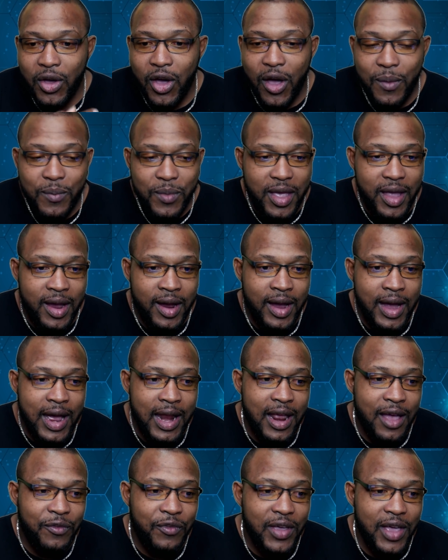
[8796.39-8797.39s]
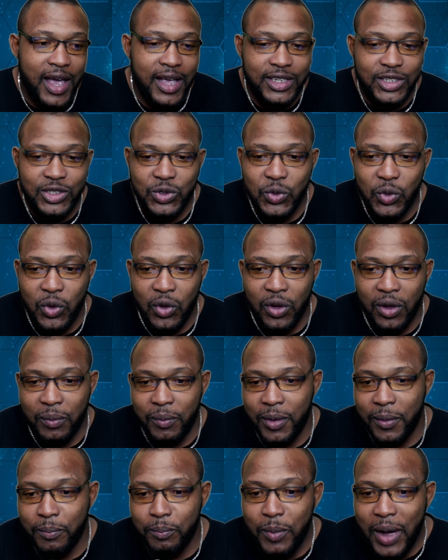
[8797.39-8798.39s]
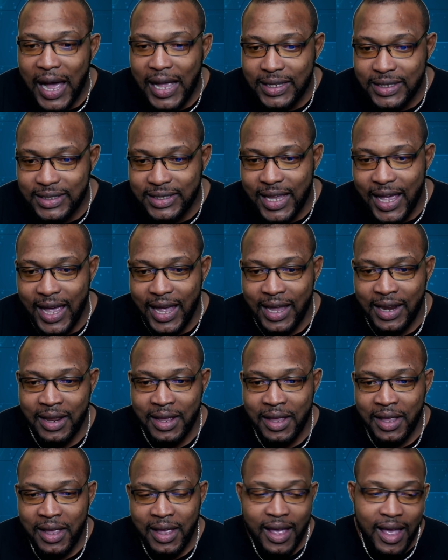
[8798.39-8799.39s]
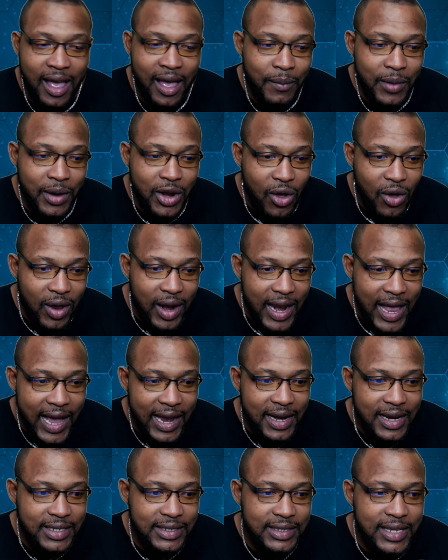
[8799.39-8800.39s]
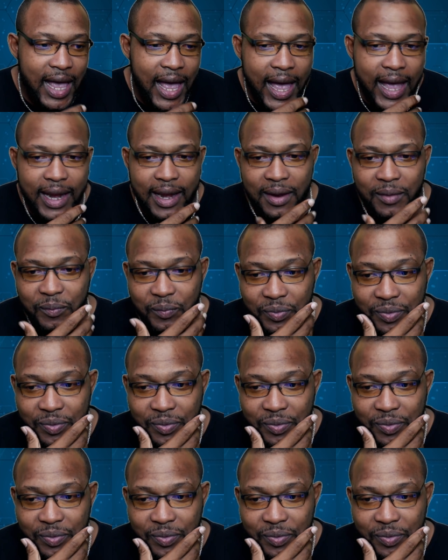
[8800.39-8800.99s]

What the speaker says: come here and I feel show my bad side. And I don't like this side.